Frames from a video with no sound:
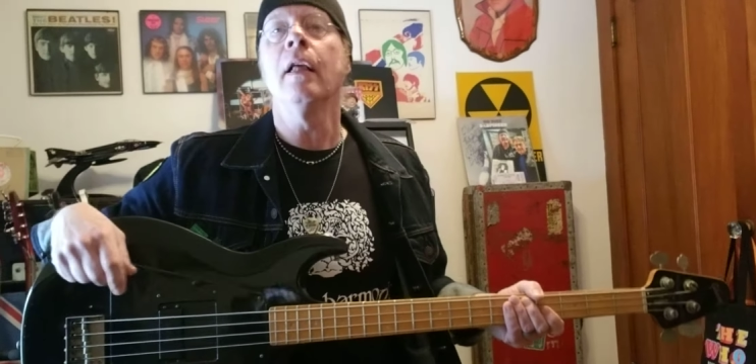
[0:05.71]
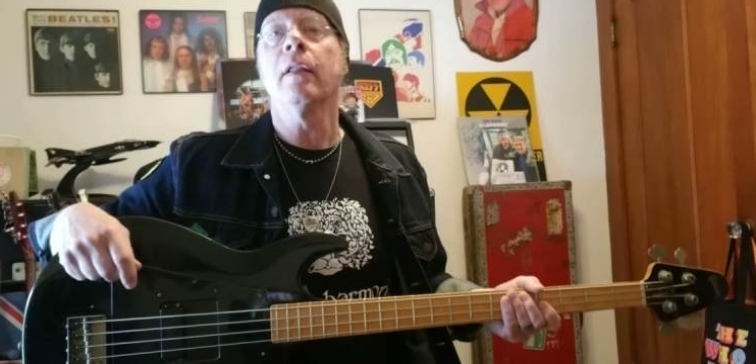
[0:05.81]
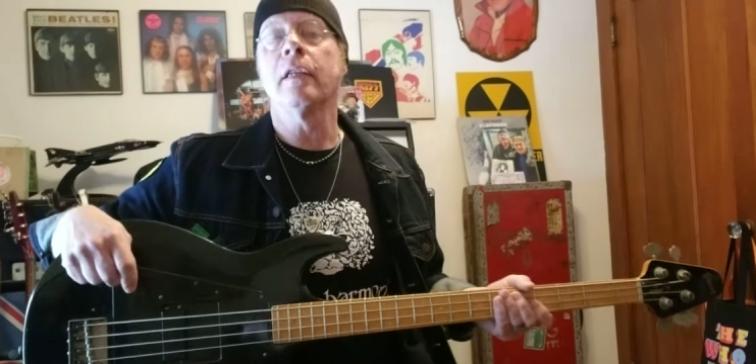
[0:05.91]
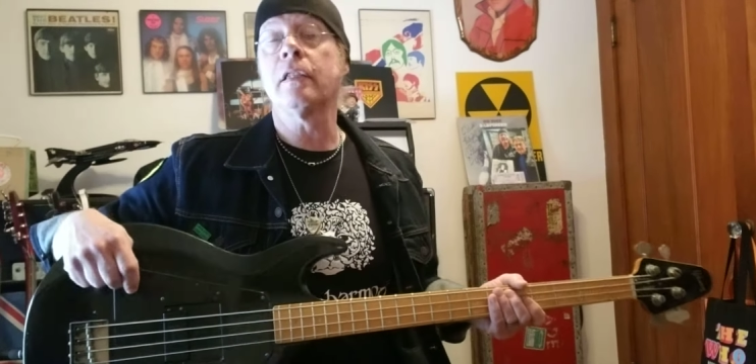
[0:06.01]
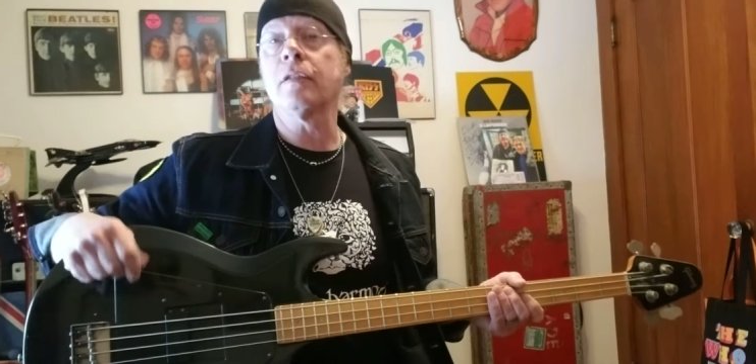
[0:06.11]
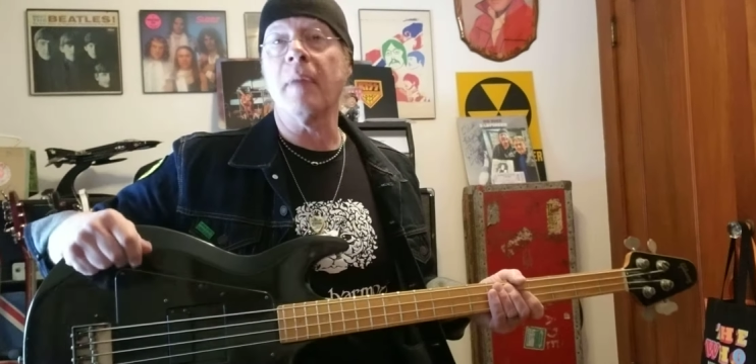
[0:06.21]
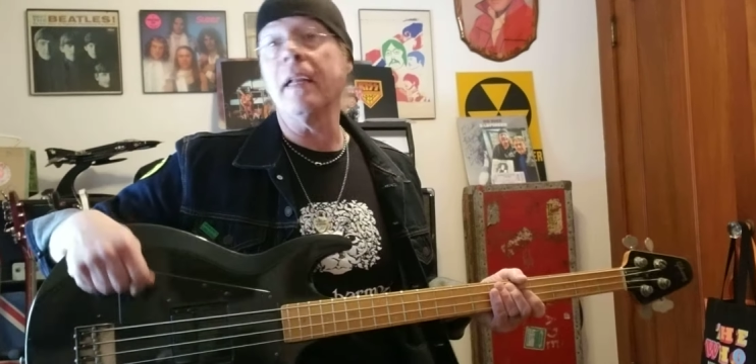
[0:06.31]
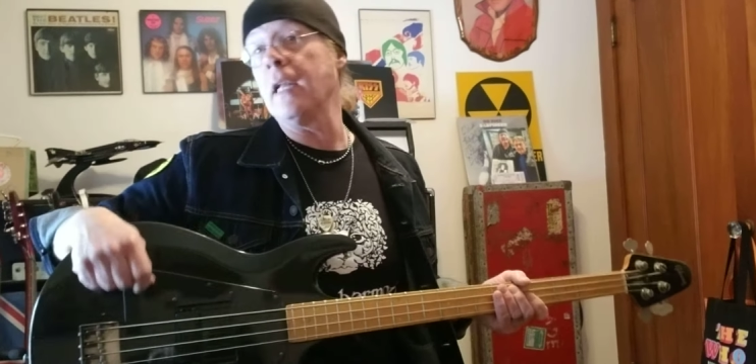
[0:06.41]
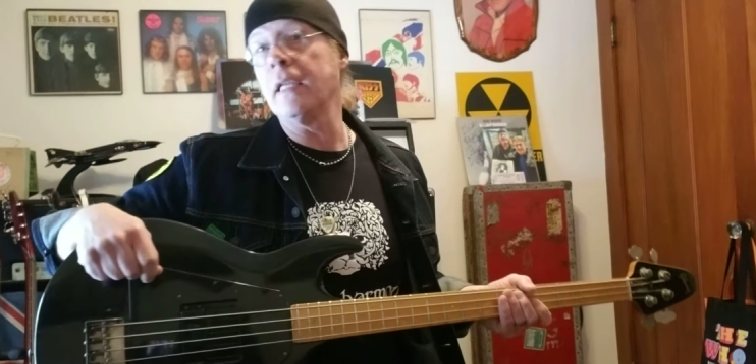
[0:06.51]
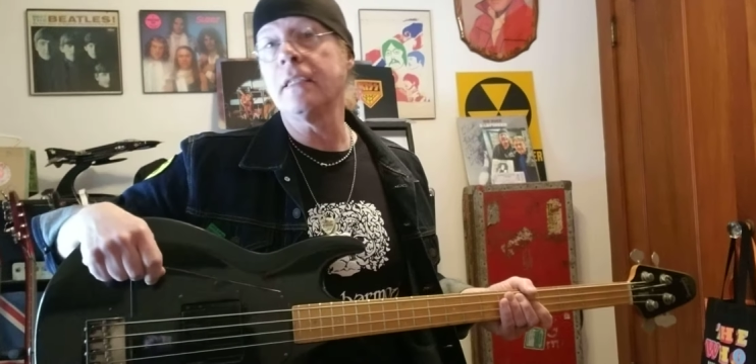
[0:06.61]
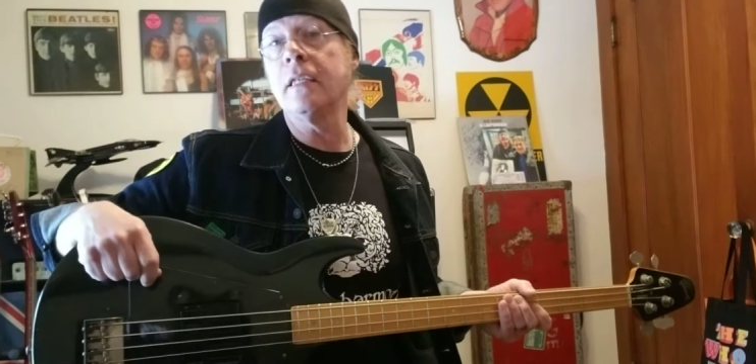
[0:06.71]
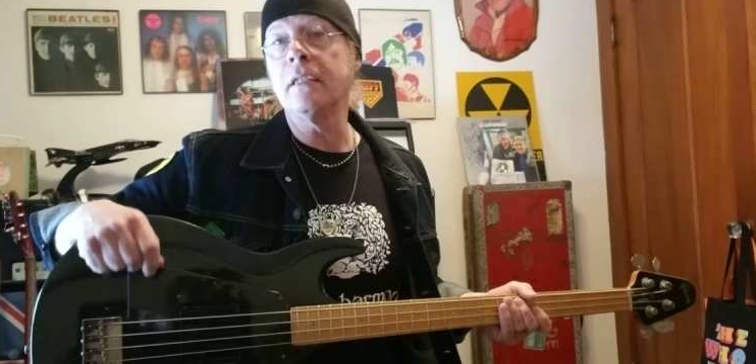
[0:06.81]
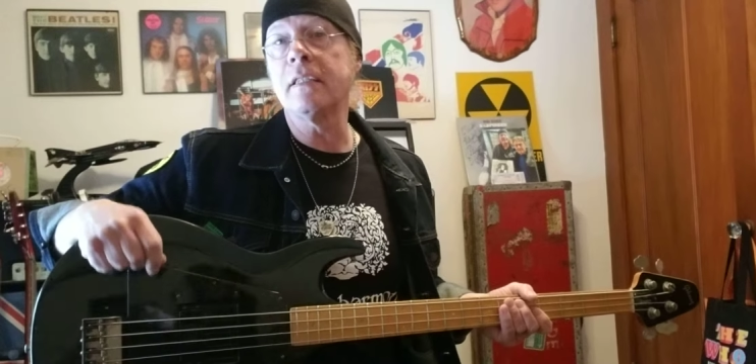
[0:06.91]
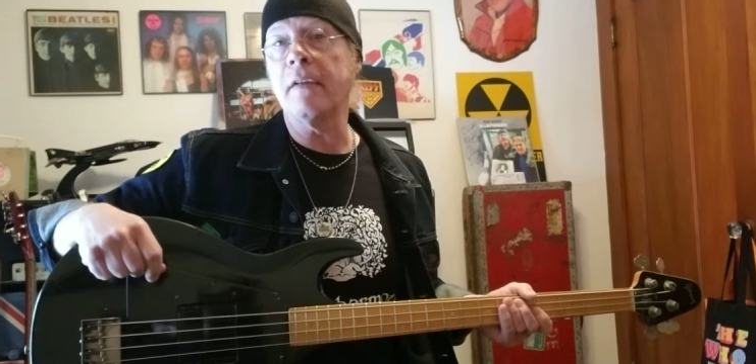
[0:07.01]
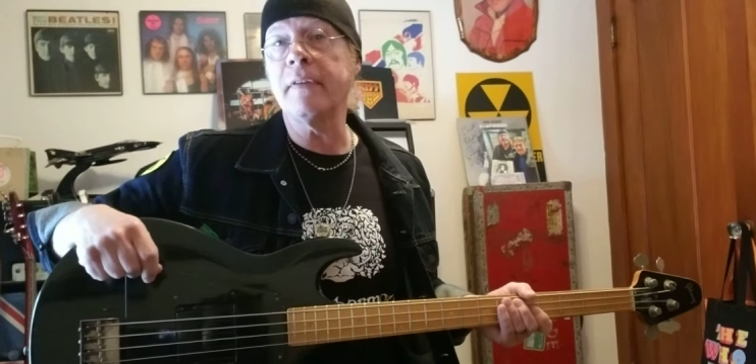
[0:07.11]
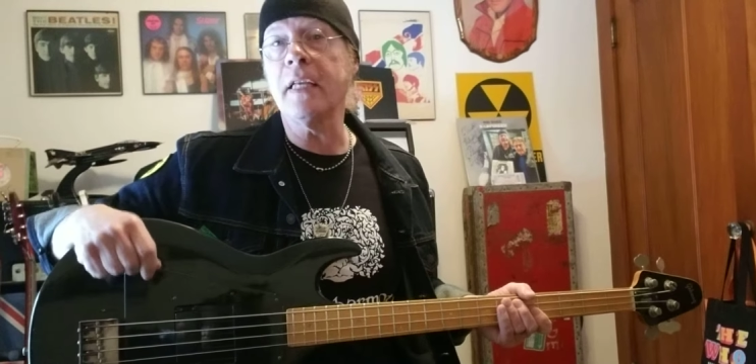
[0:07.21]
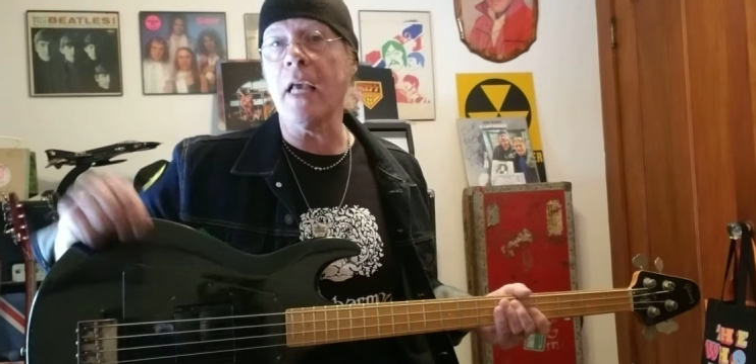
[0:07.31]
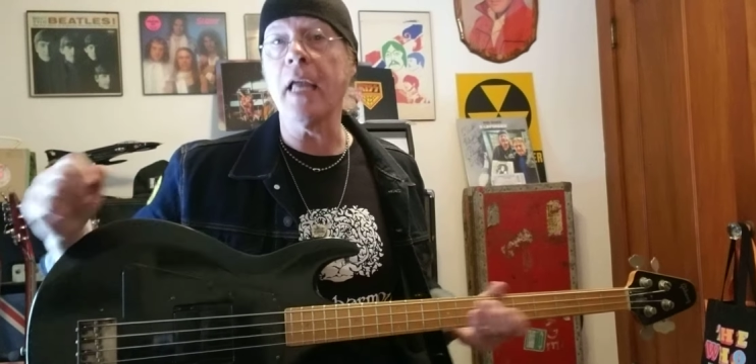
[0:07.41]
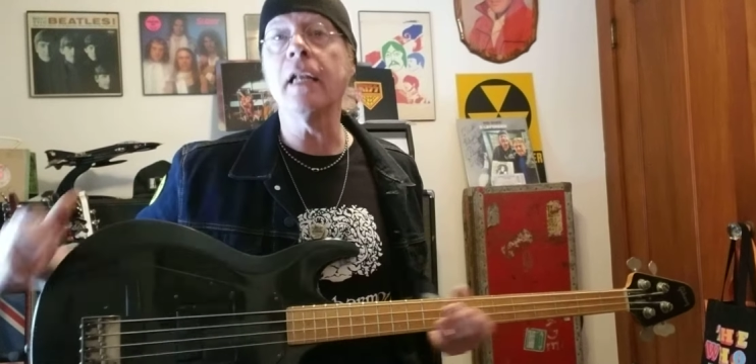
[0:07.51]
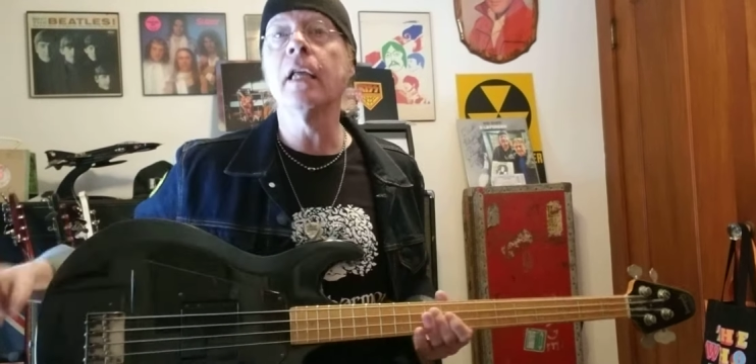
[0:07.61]
This is my
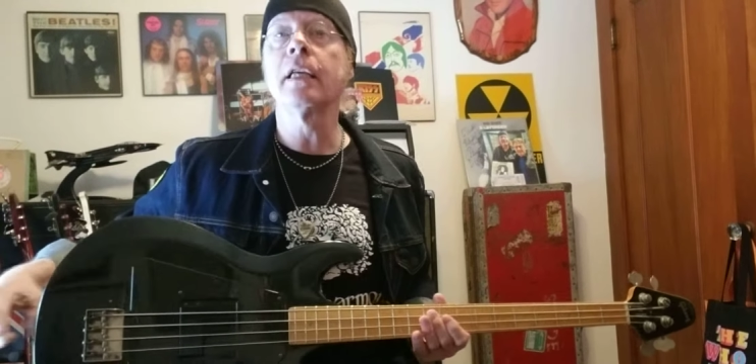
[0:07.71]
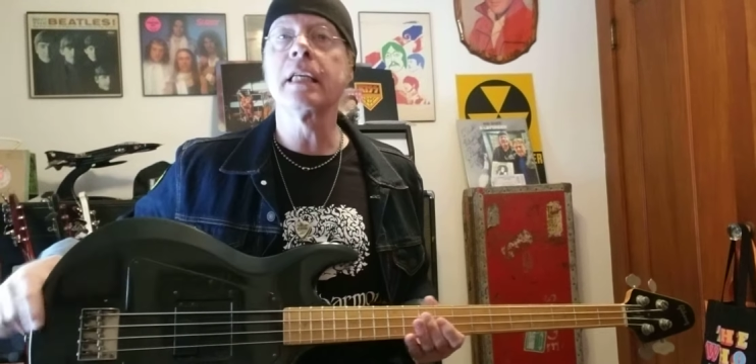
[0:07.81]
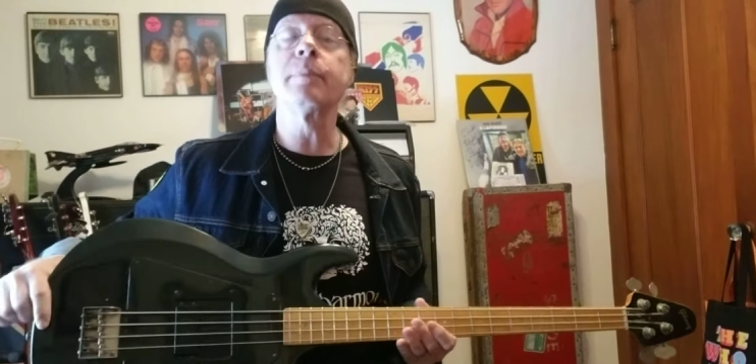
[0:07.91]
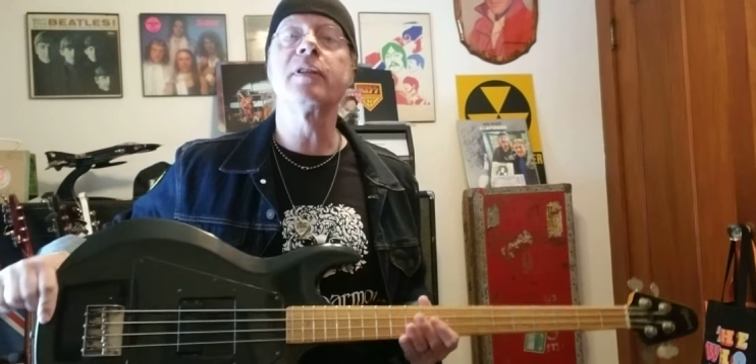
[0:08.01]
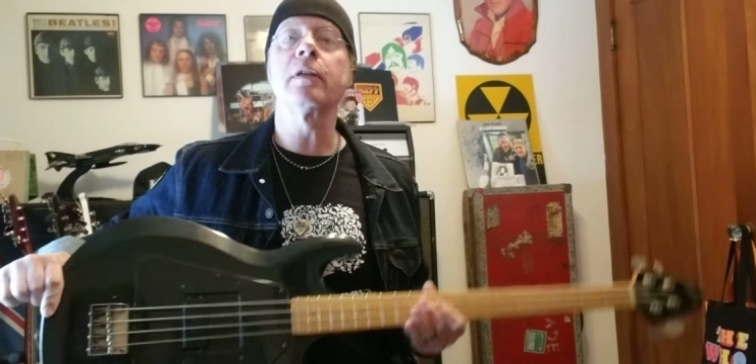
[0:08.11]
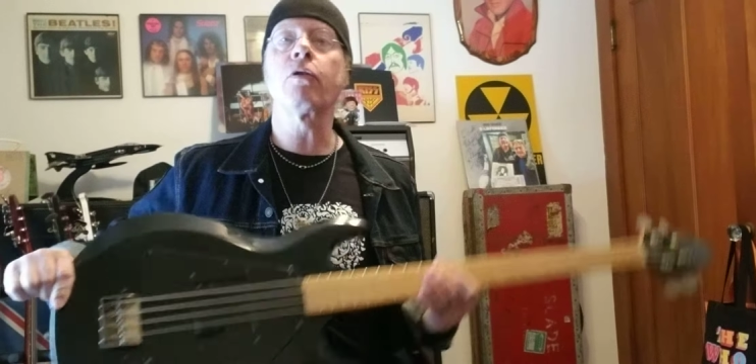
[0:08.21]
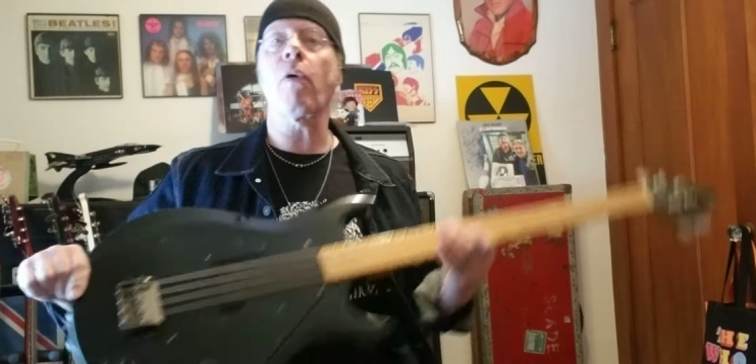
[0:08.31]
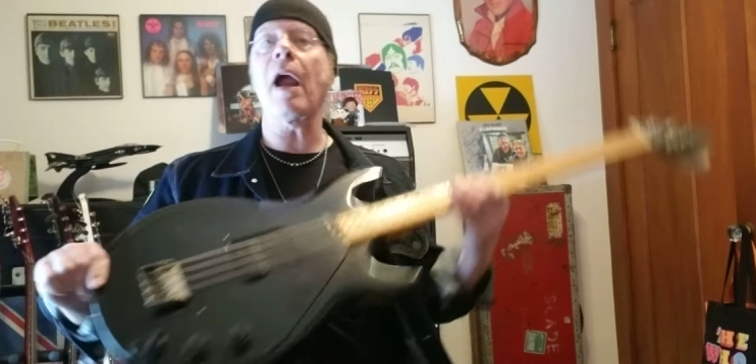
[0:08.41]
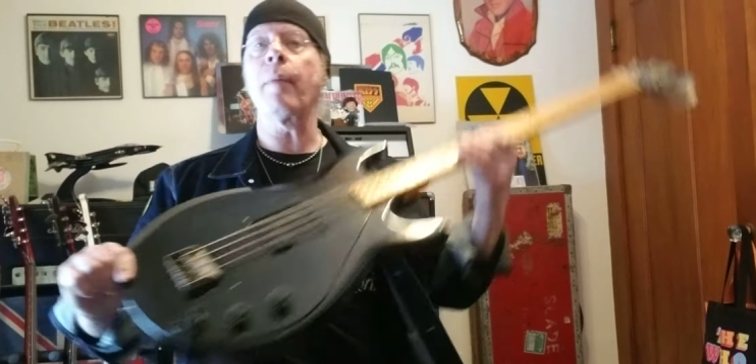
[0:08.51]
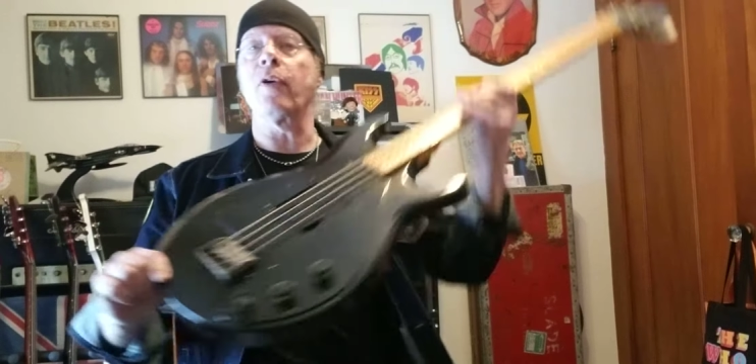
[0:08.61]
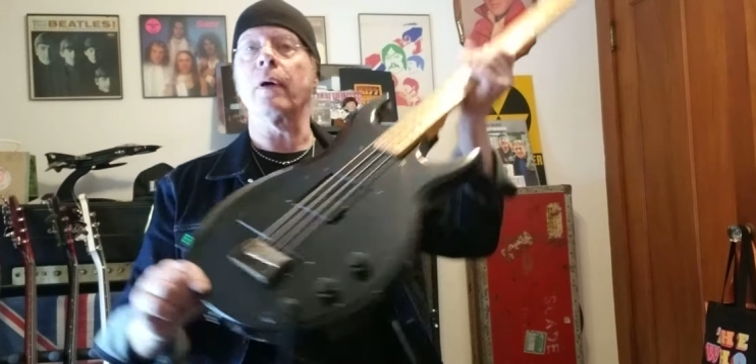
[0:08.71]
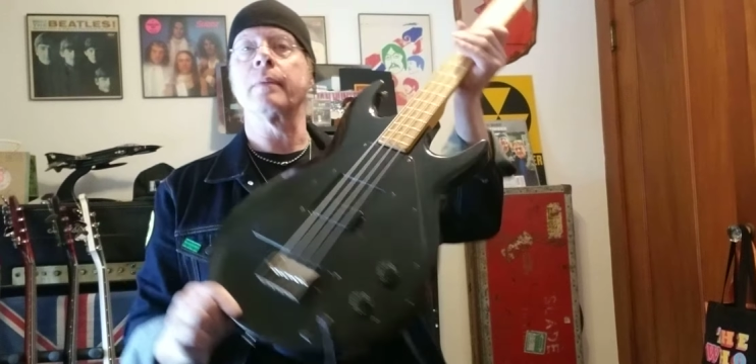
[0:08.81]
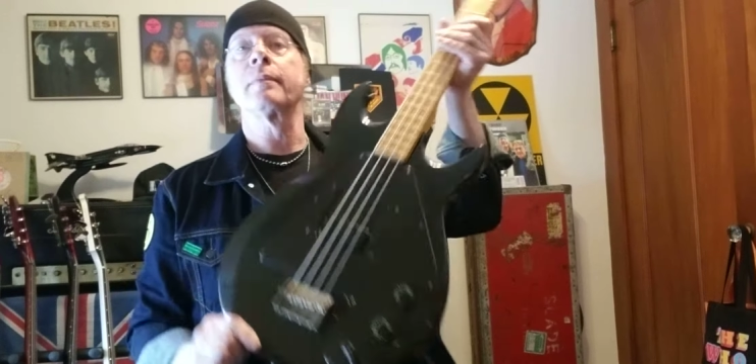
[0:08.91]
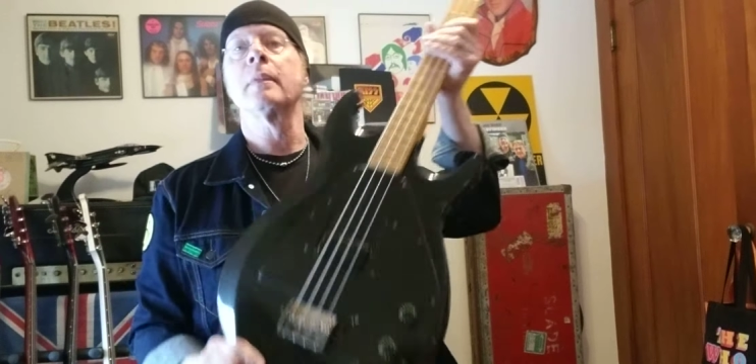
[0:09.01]
1978 Gibson Grabber.